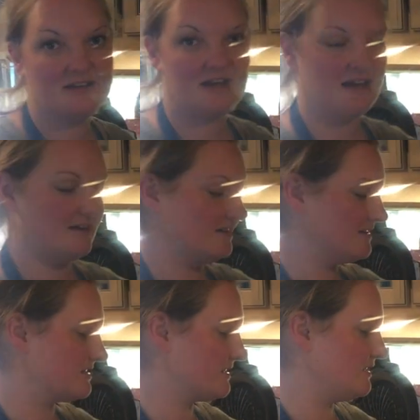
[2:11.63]
It
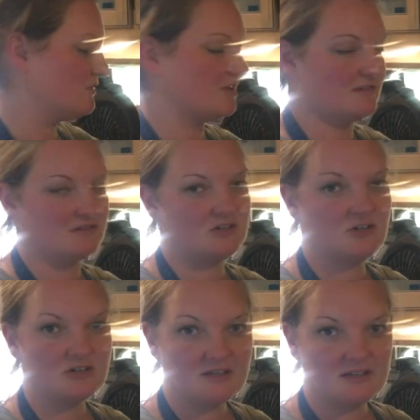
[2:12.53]
has, you can
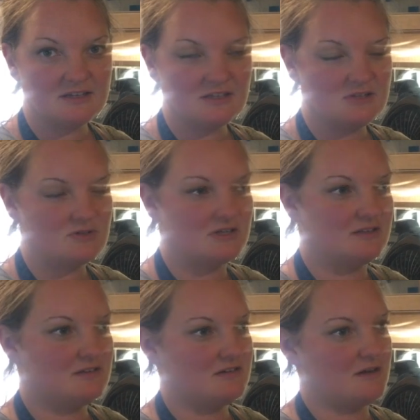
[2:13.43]
cook in it, you can
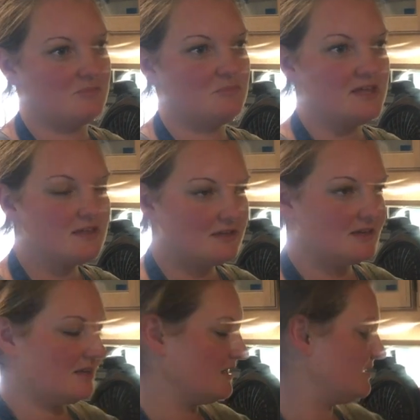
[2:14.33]
bake in
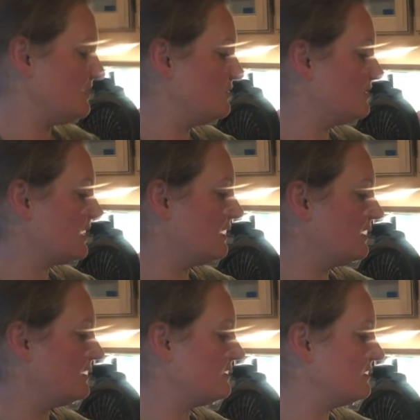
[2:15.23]
it, you
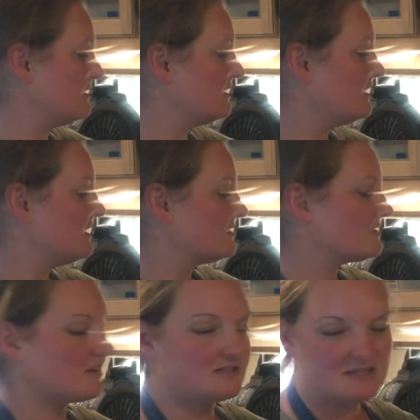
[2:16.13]
can
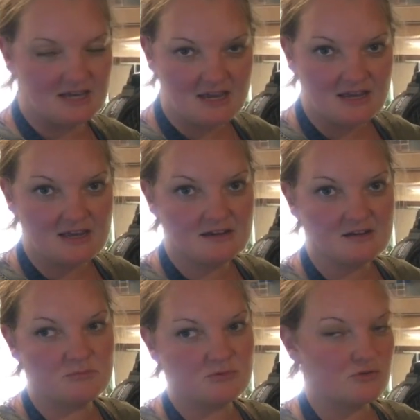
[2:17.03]
saute,
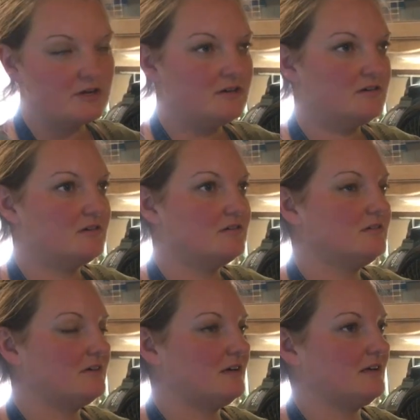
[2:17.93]
broil.
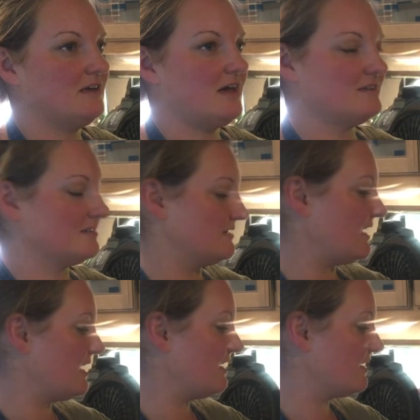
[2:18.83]
It has an
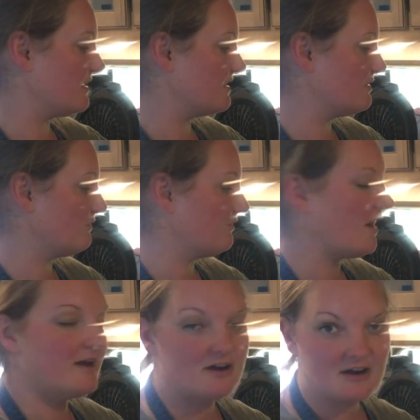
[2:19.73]
air
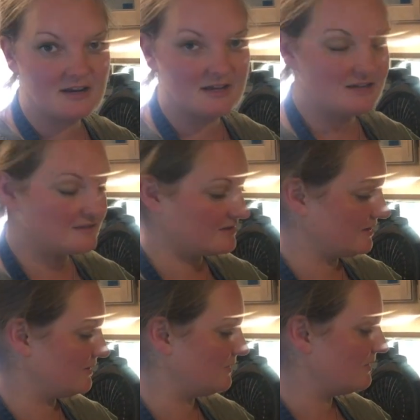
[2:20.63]
fryer in it. So
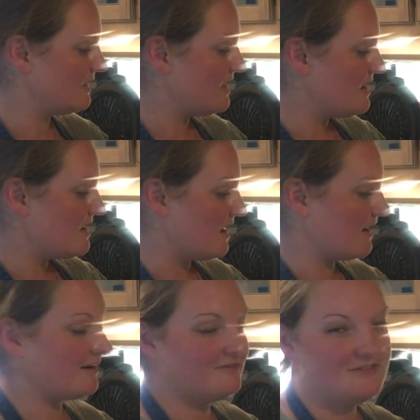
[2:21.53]

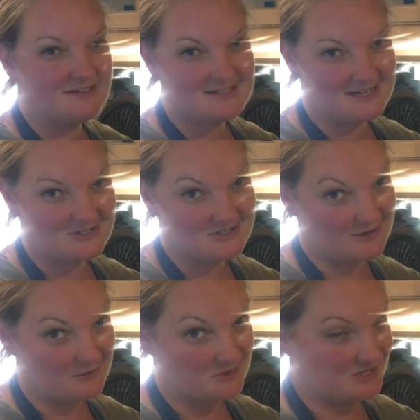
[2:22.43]
our oven is actually
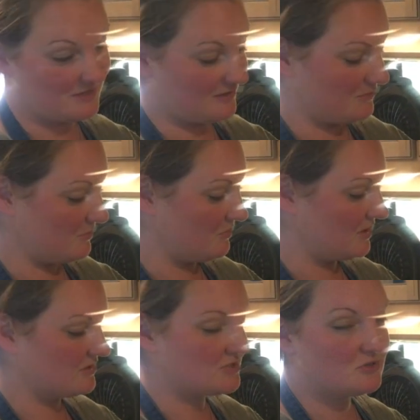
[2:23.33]
not working at the
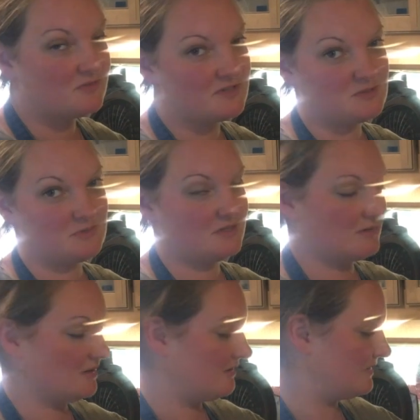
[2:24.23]
moment. Our stove is, but not
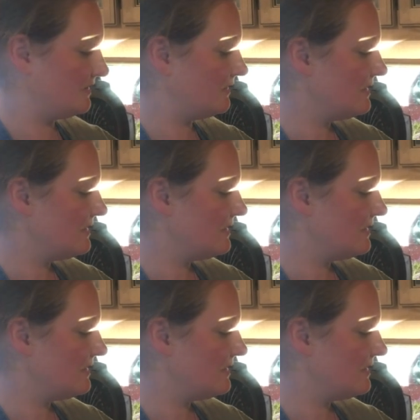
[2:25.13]
our oven.